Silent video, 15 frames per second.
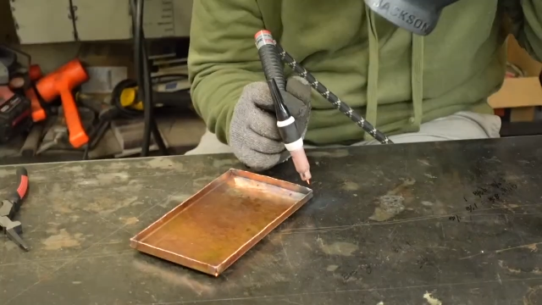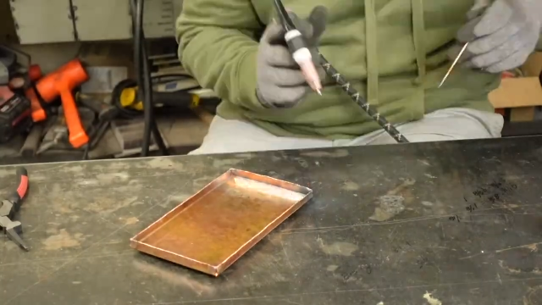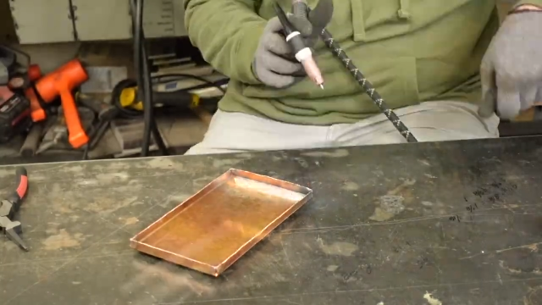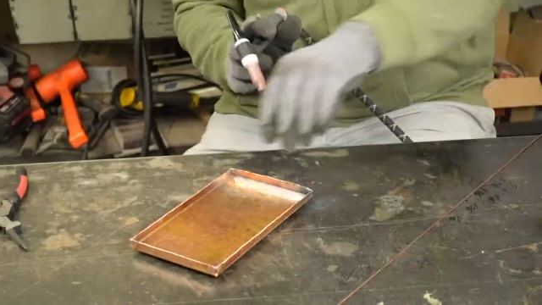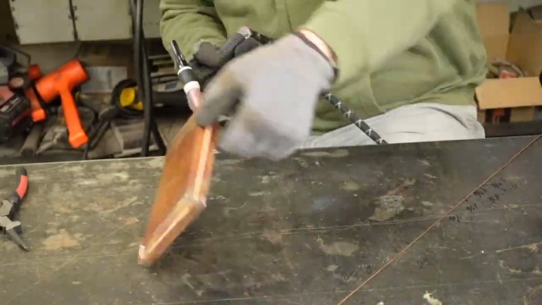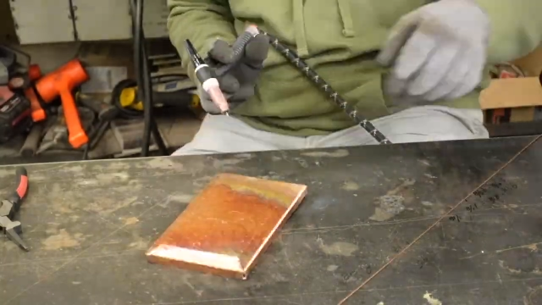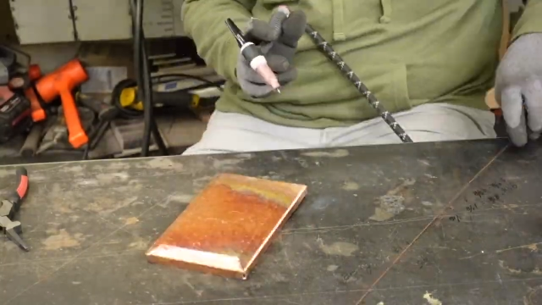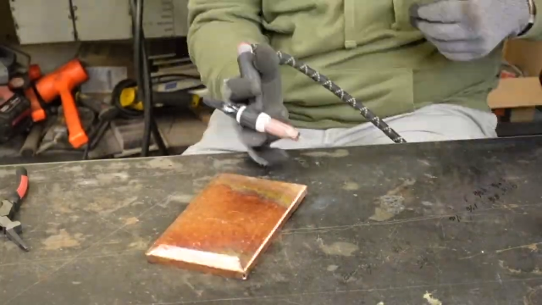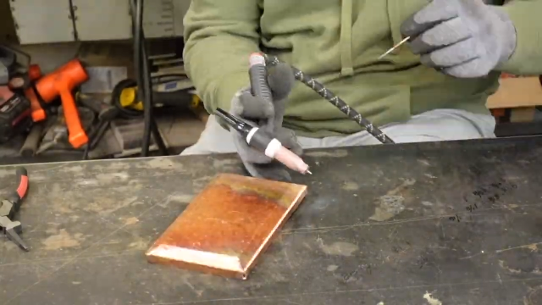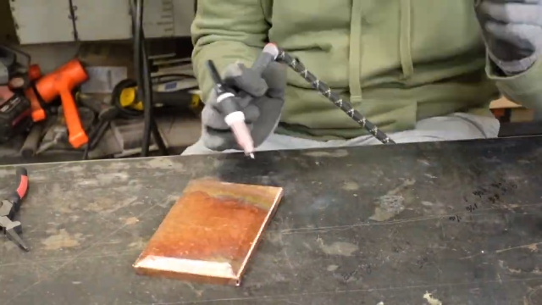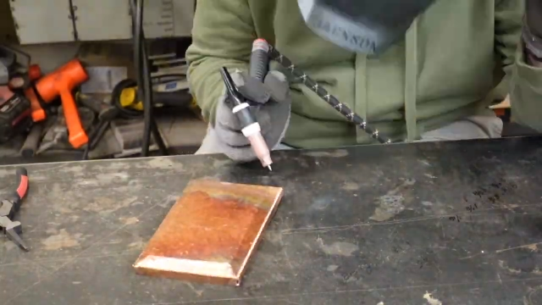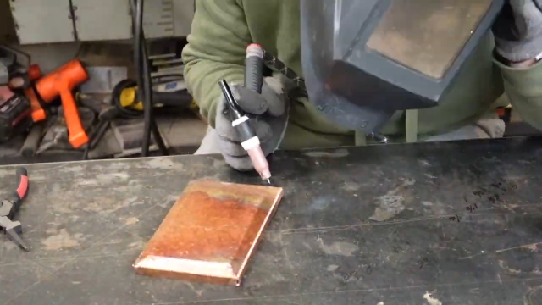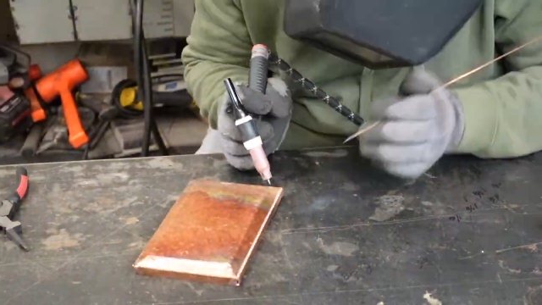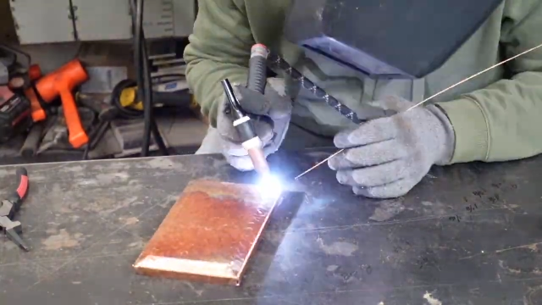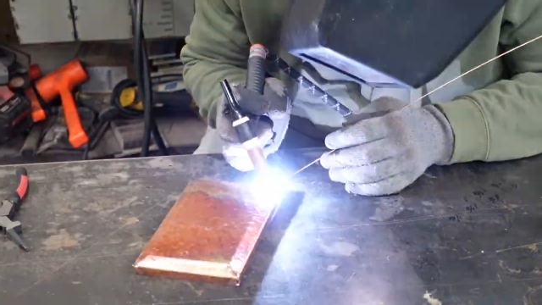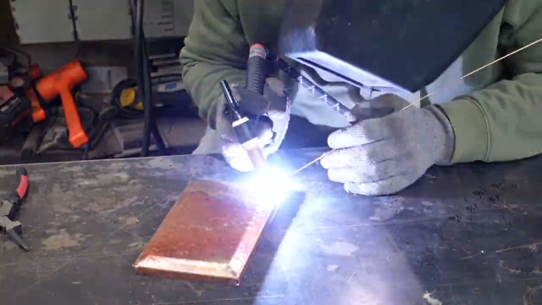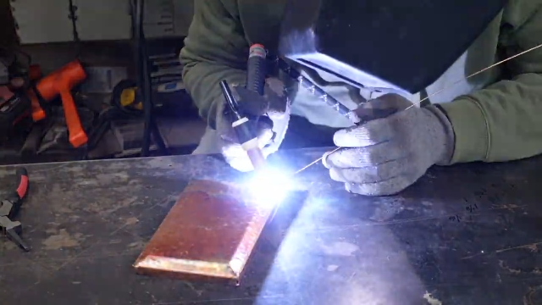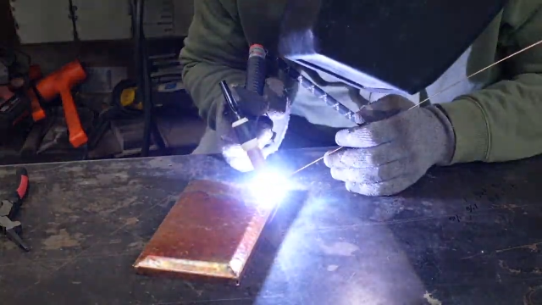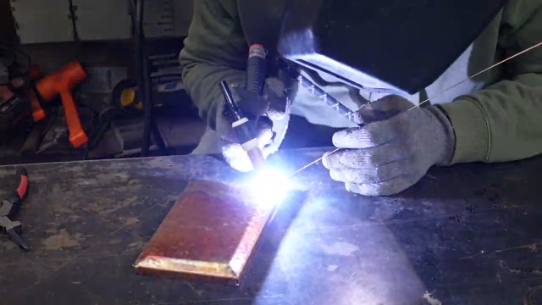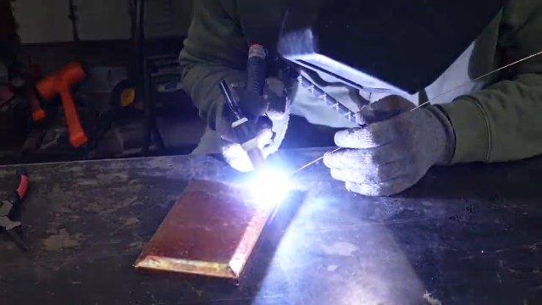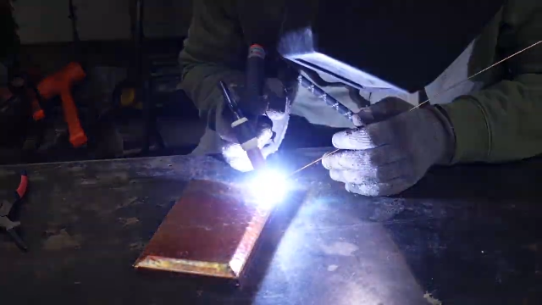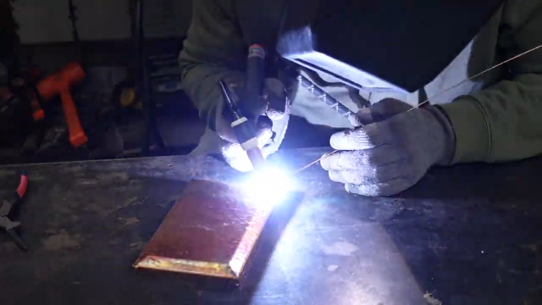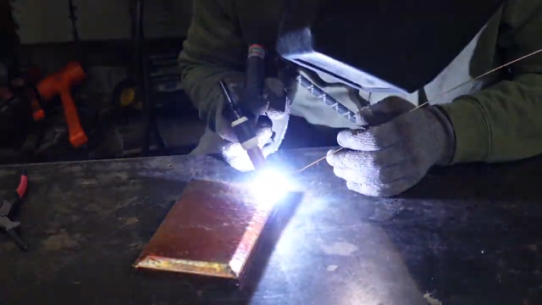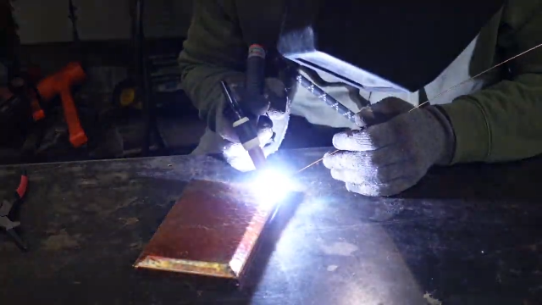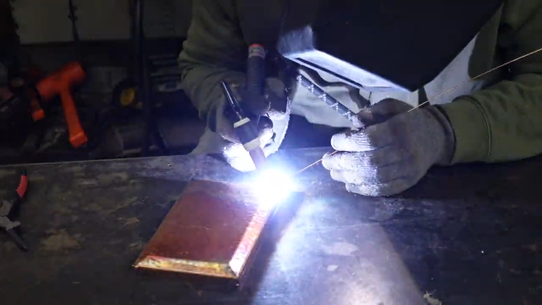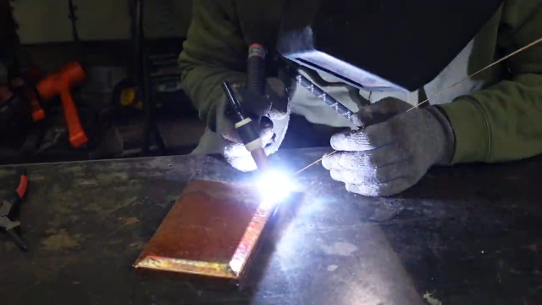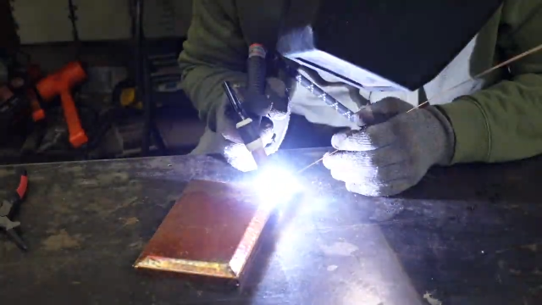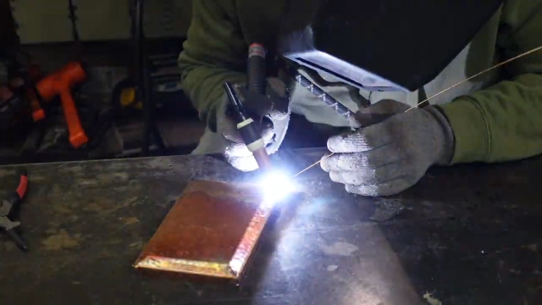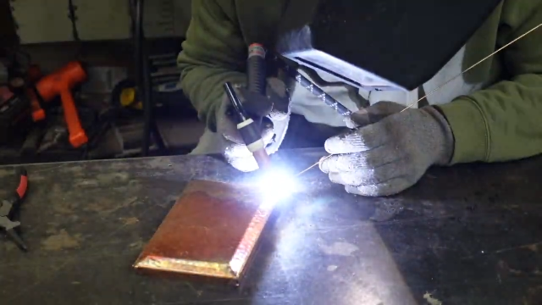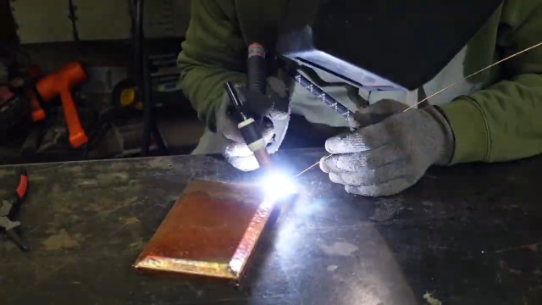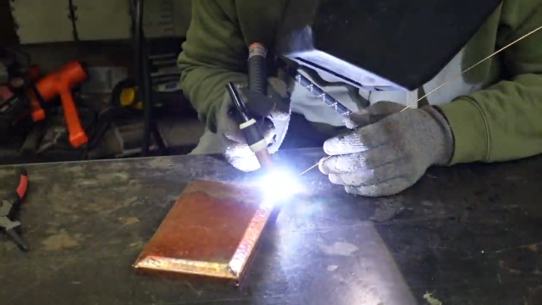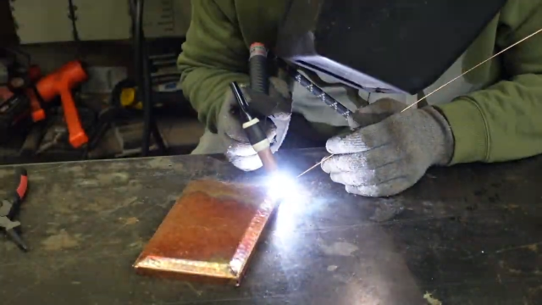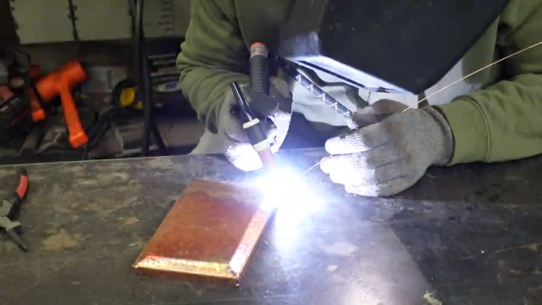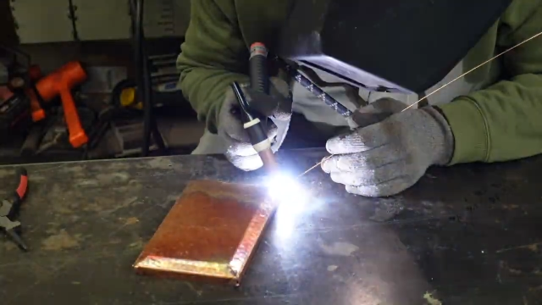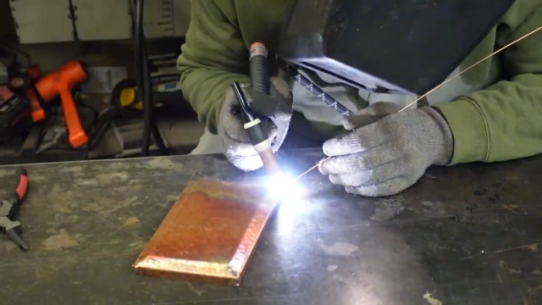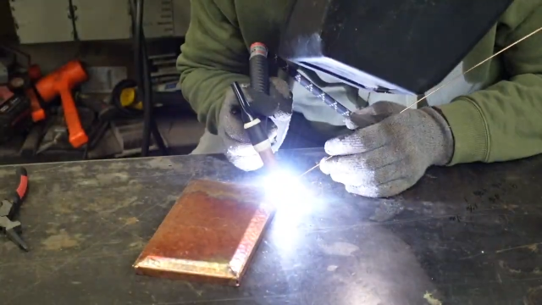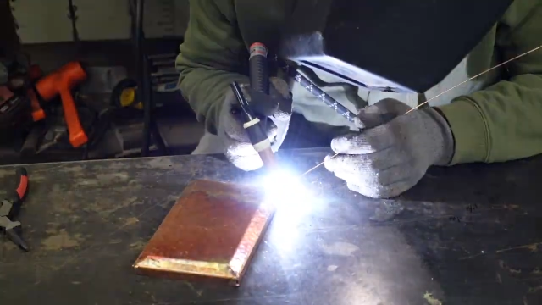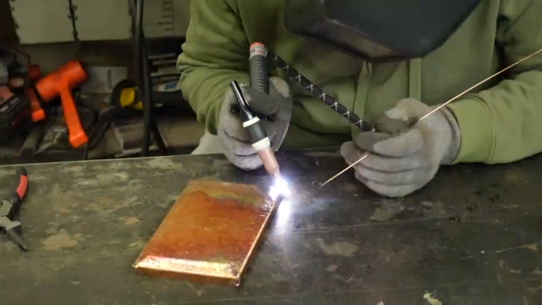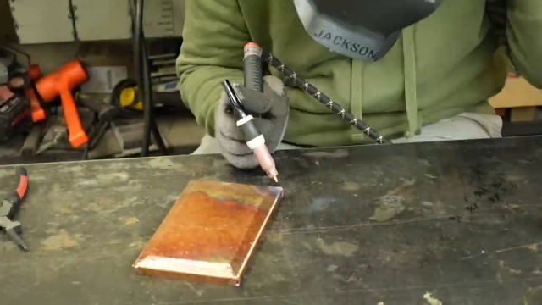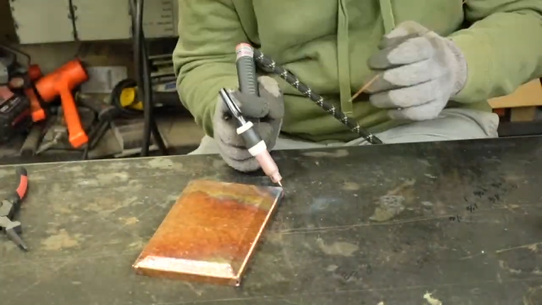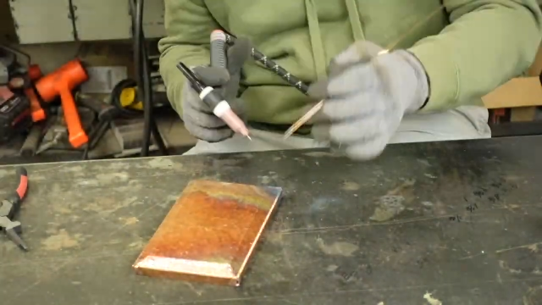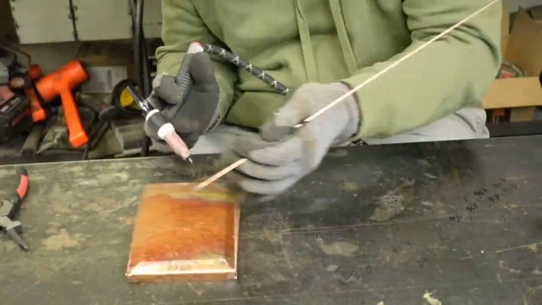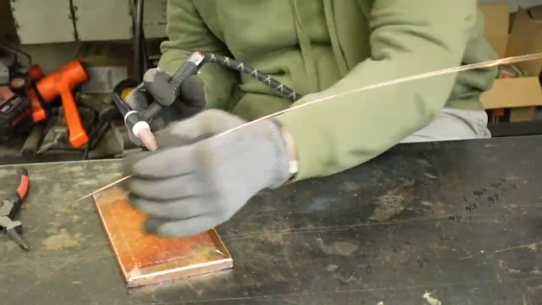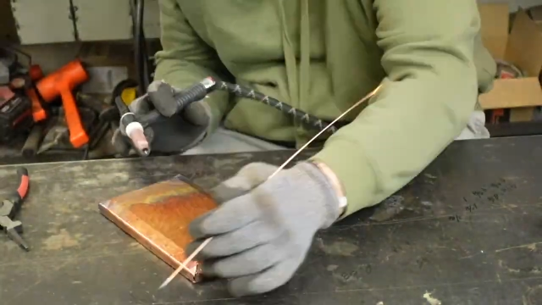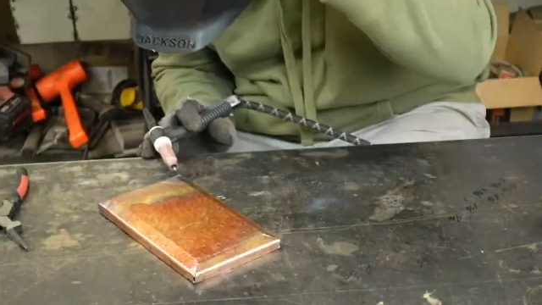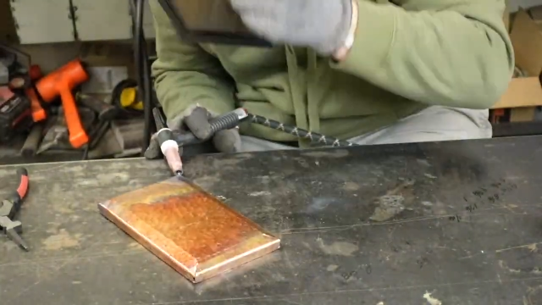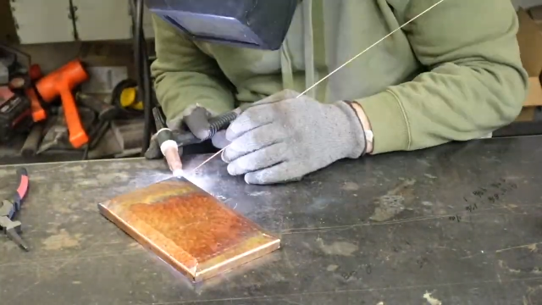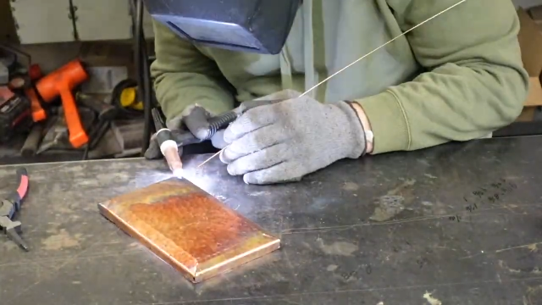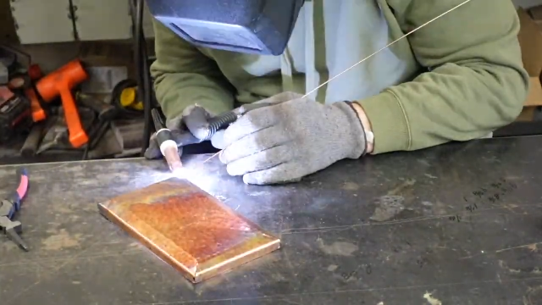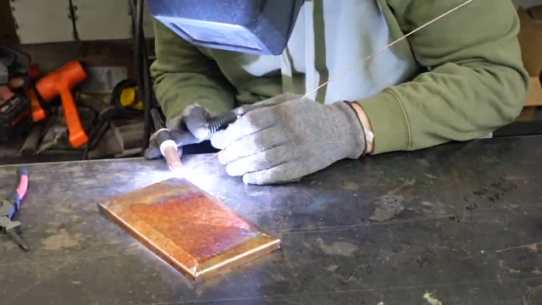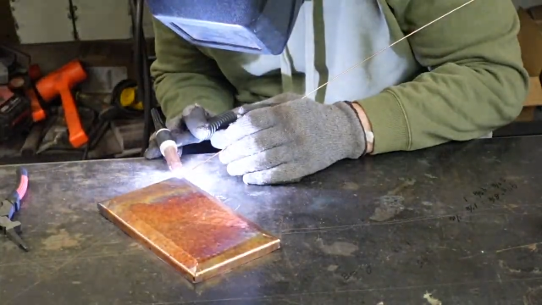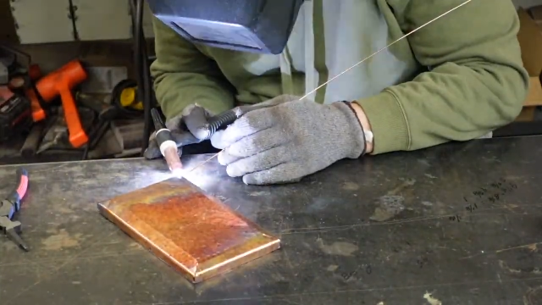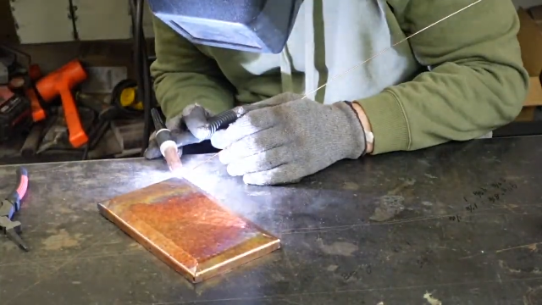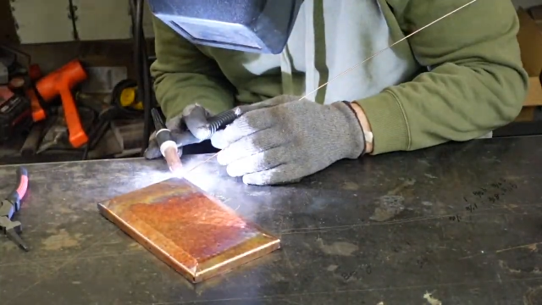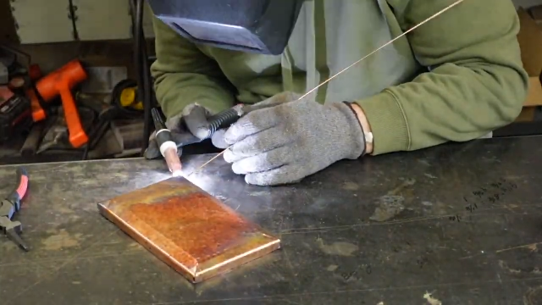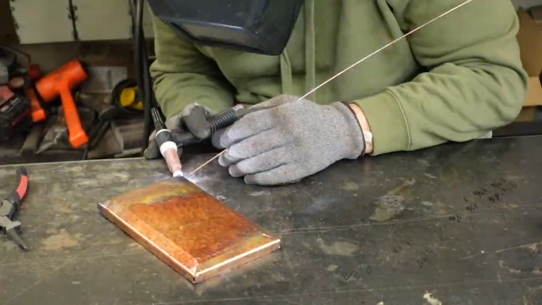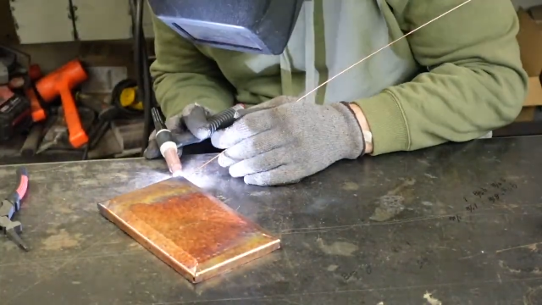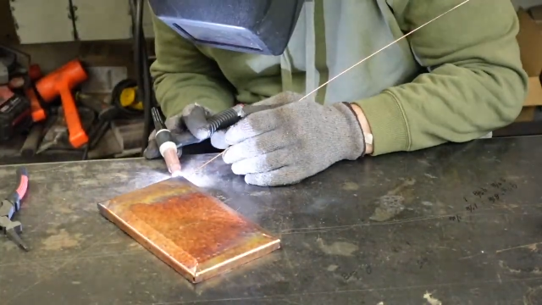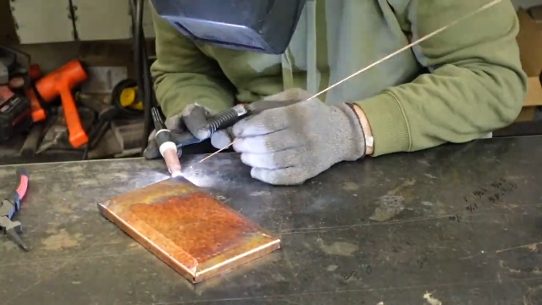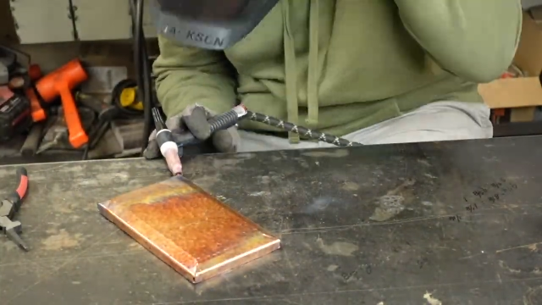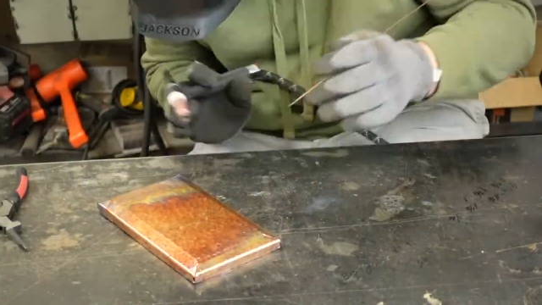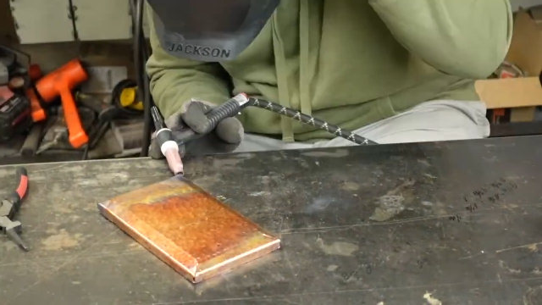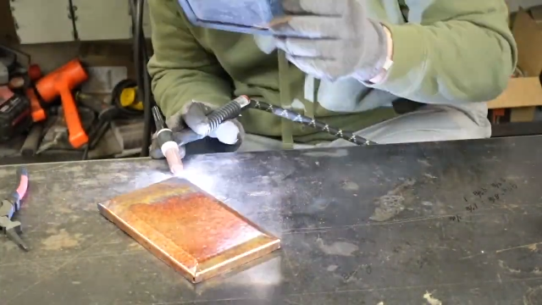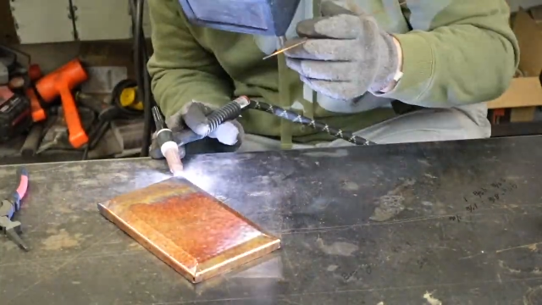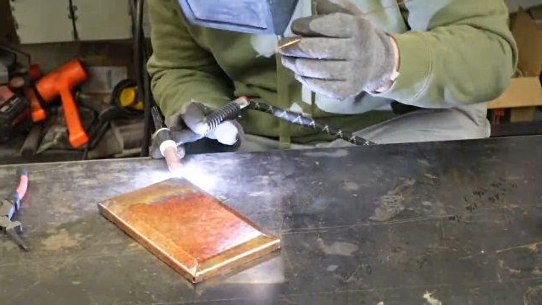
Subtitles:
(no speaker visible)